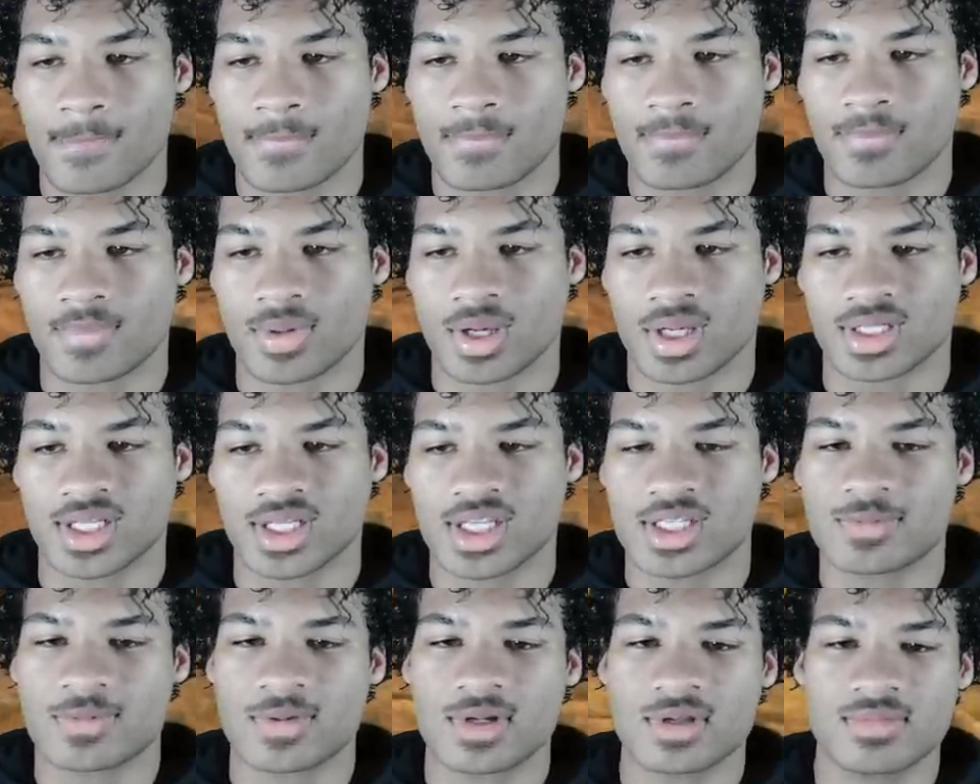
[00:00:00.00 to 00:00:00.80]
But
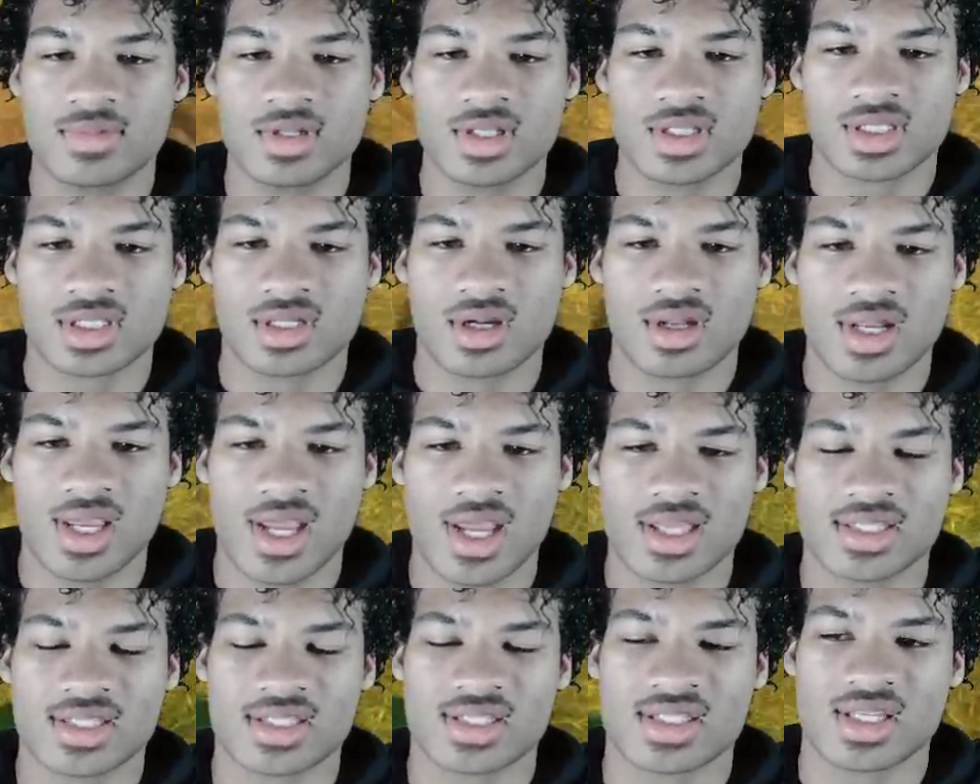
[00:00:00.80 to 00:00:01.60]
that's pretty much all I
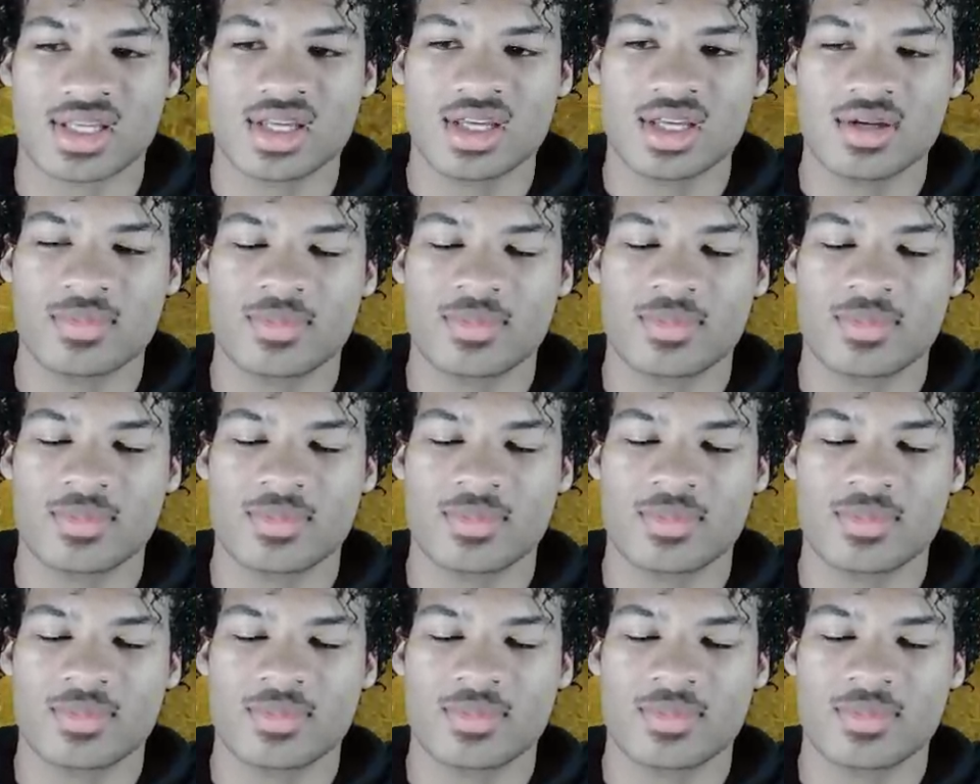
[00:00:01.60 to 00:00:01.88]
have to say.